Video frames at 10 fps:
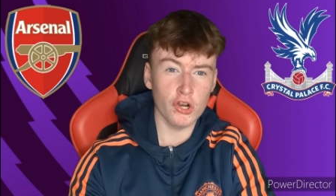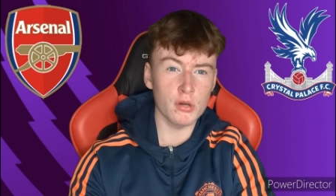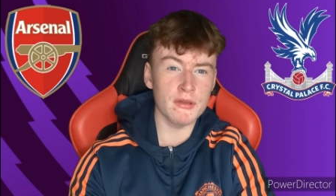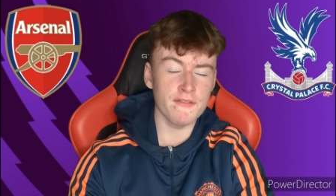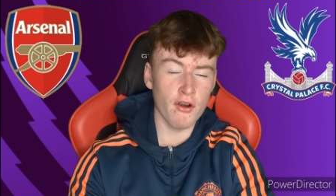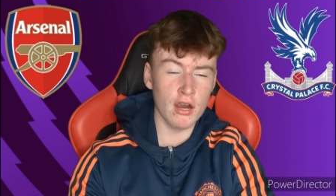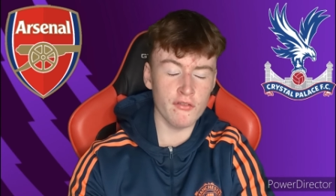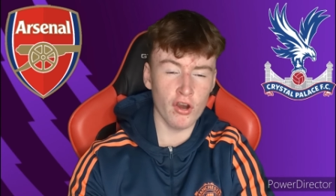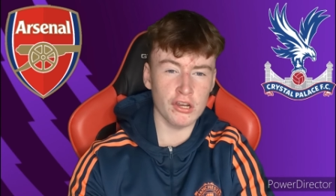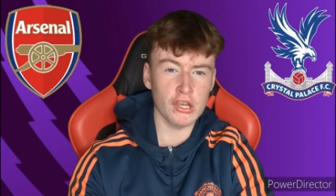They're going to be very,
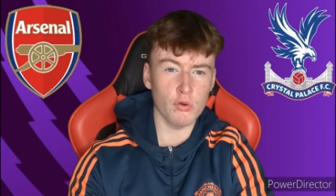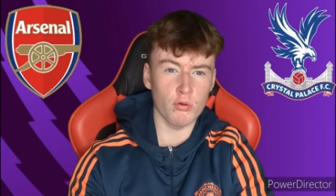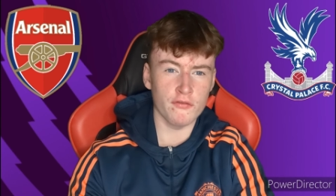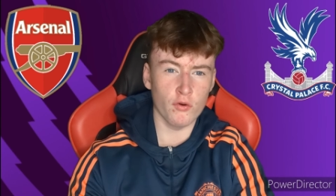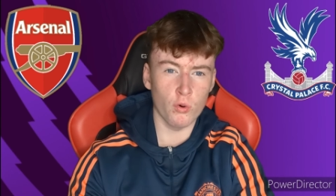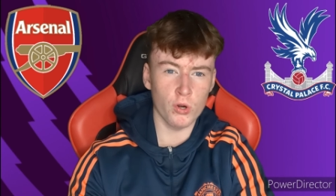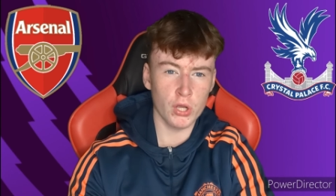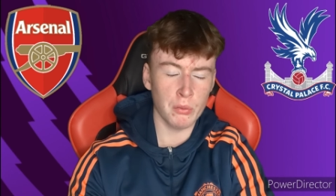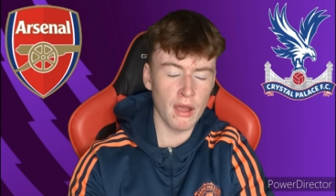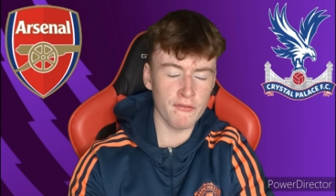very good going forward.
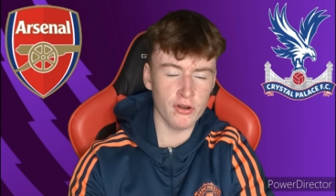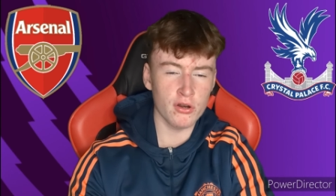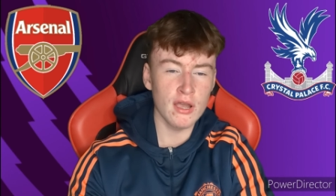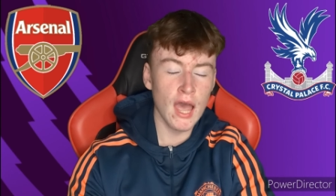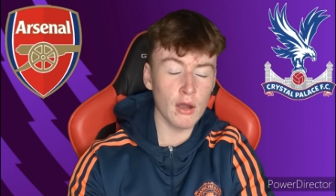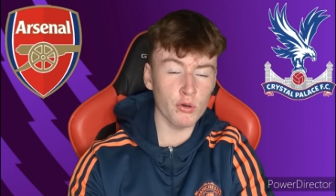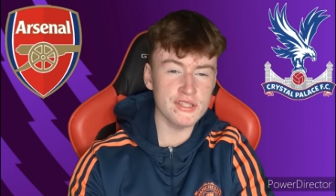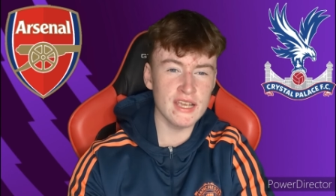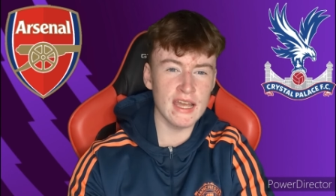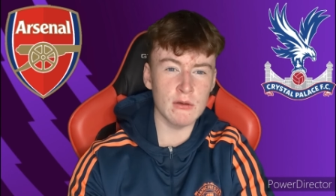However, I'm going
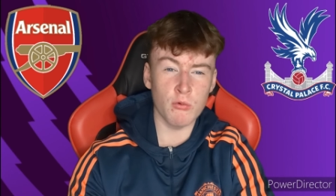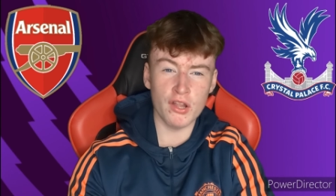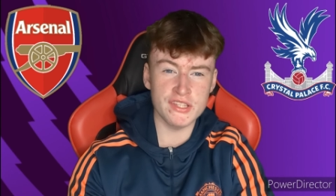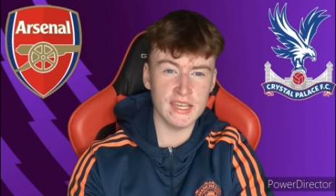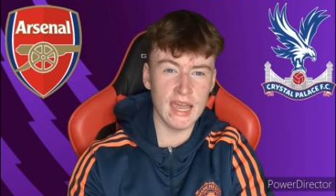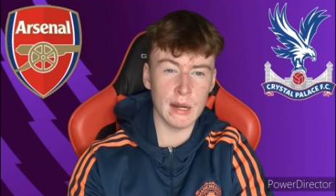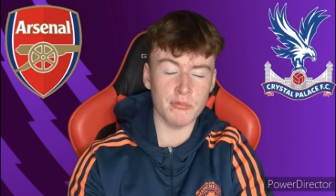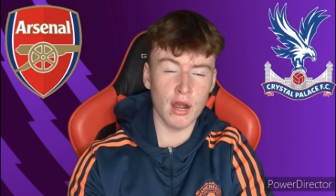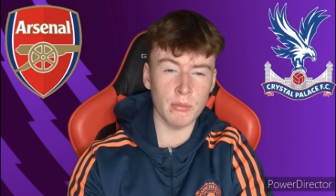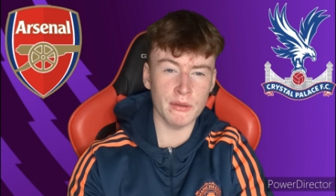to say once again a
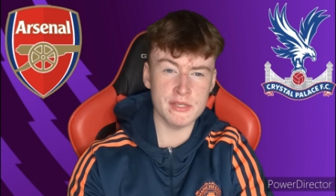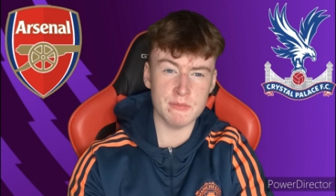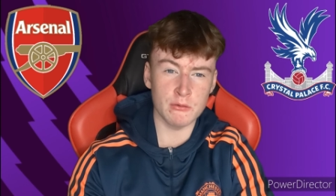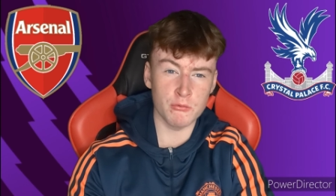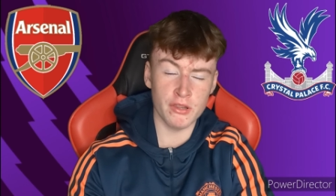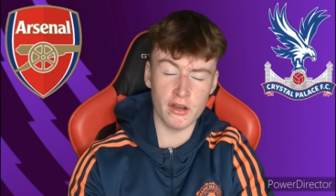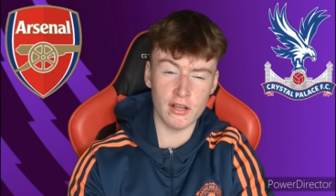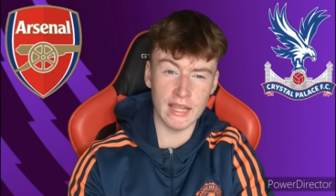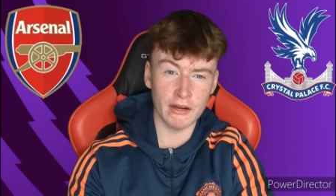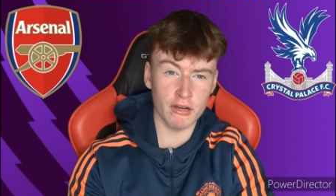problem that's been with their
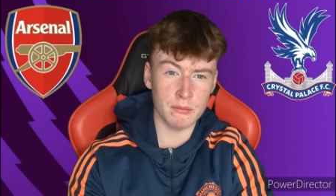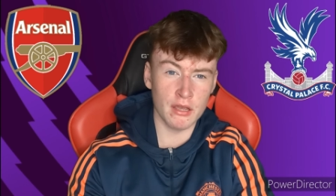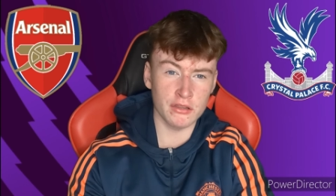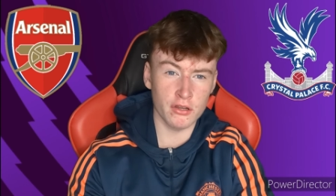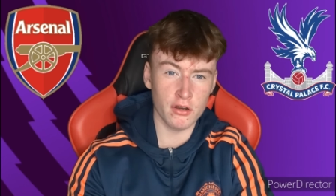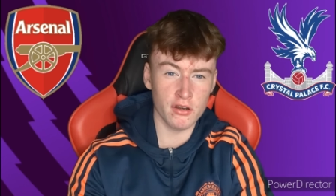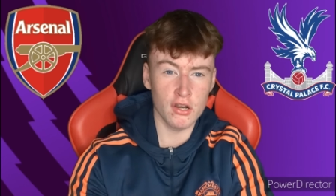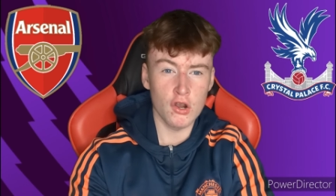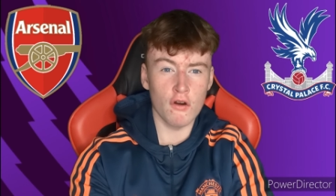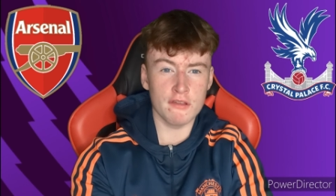lingering about there
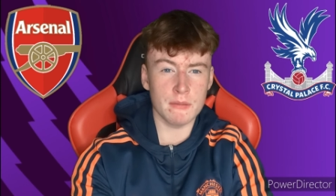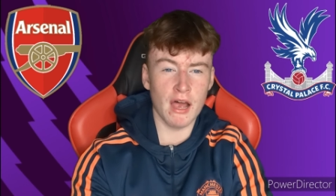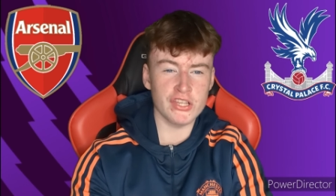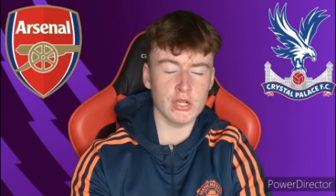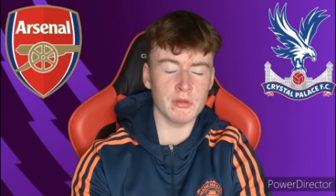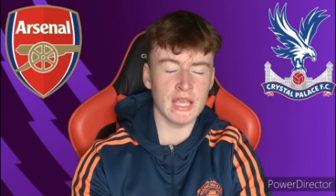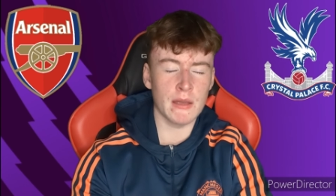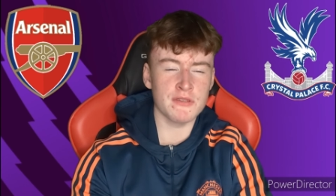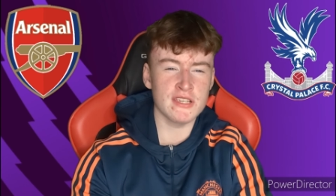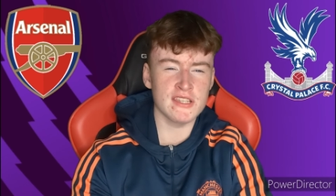over the past couple of
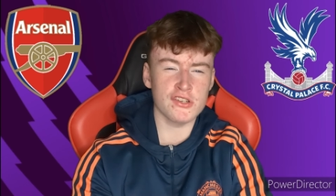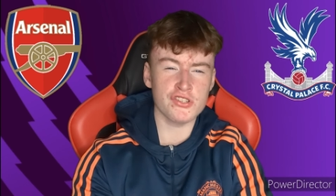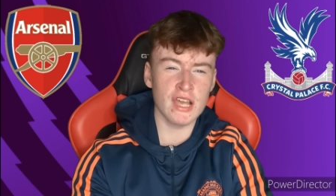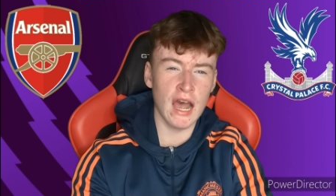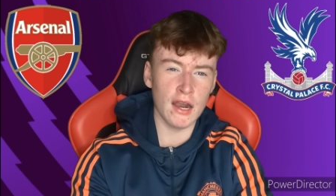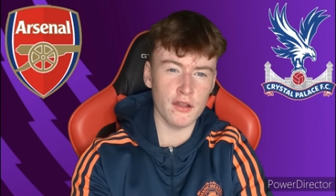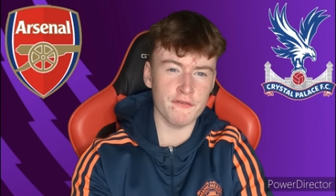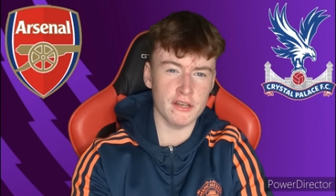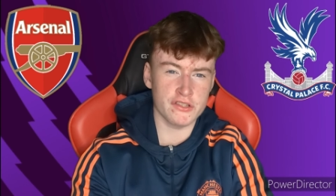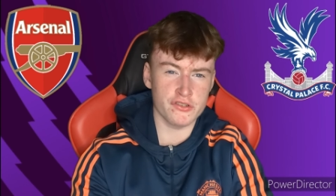games is they just
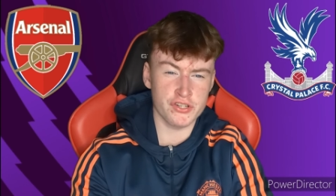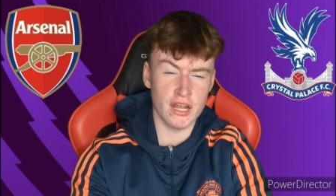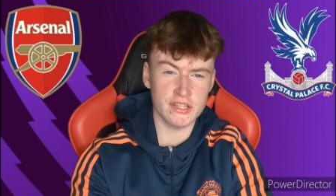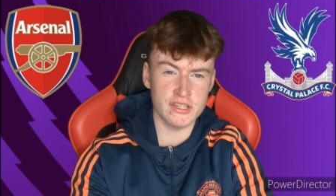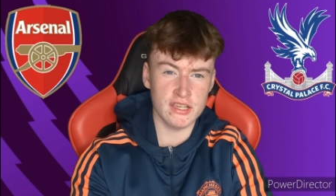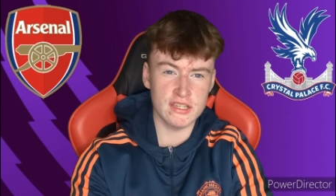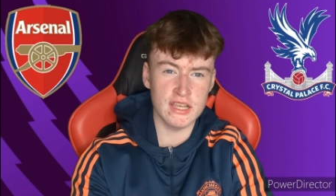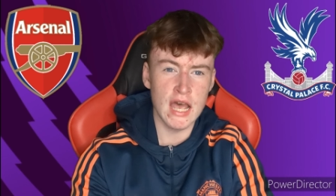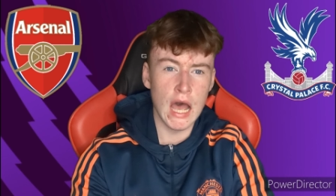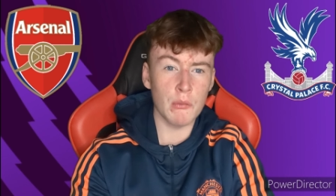cannot finish their chances.
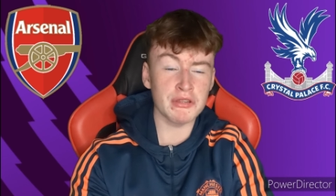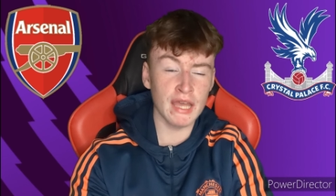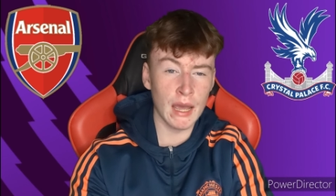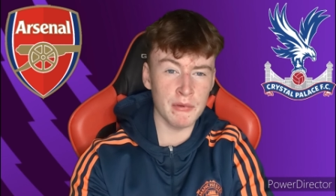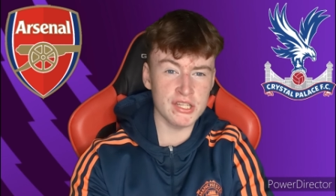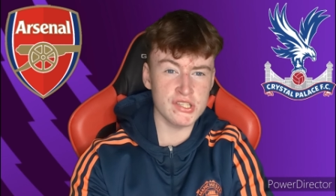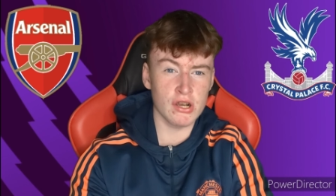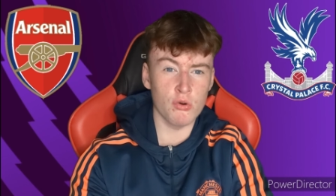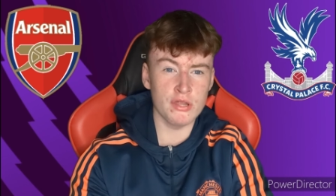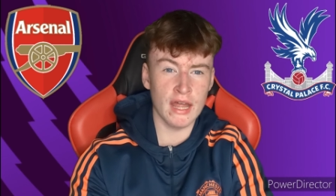And with 10 minutes to
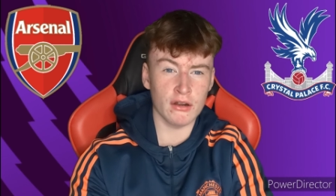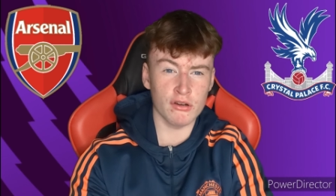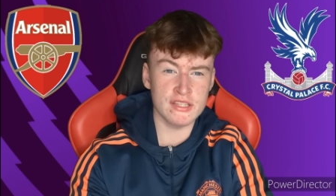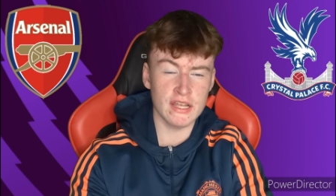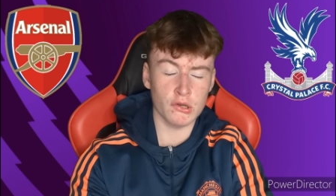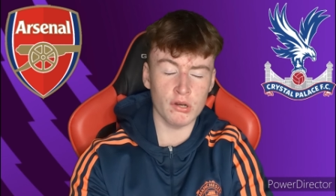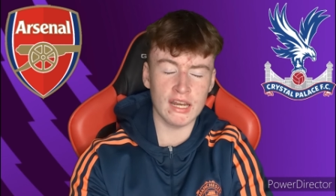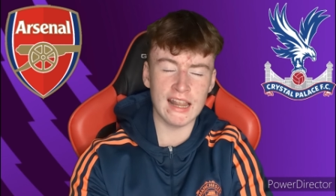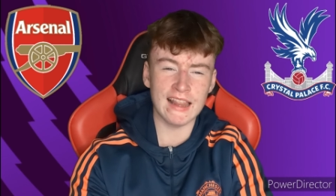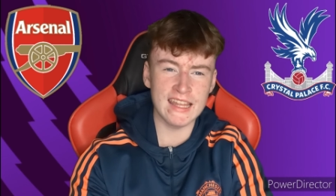go, then I'm going to say they're going
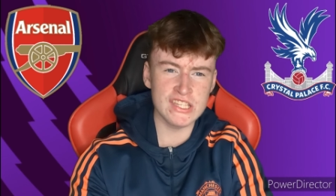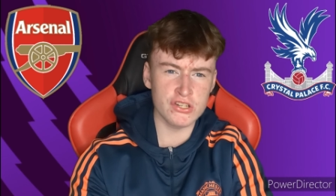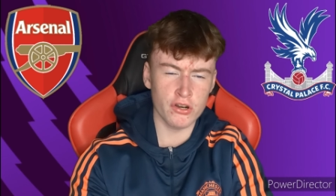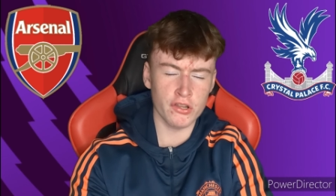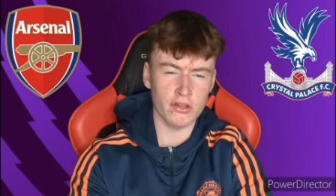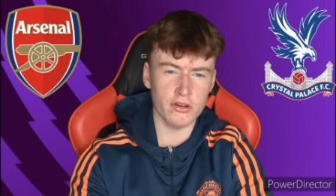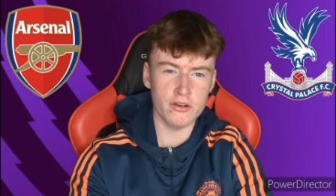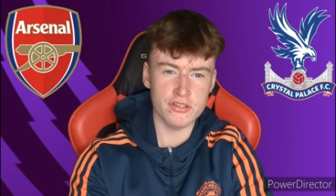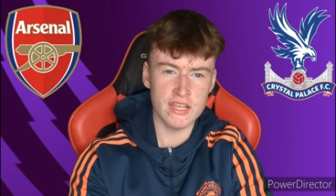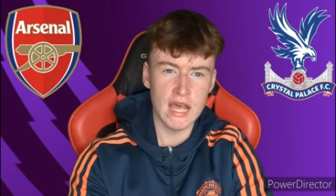to get a late of the
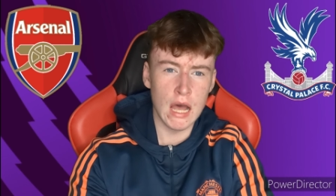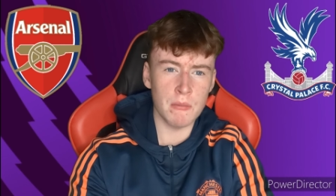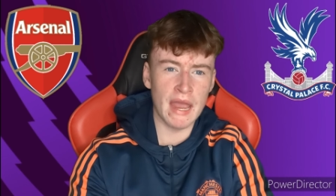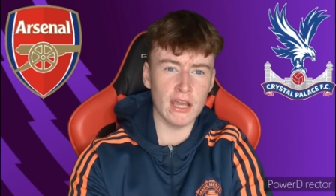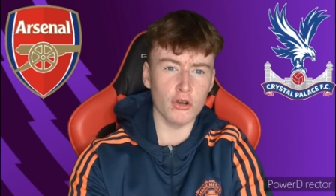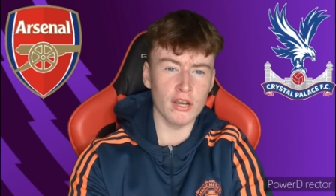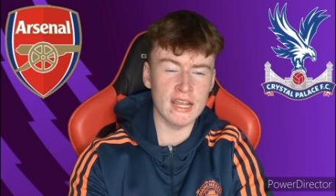Gunners. And Michael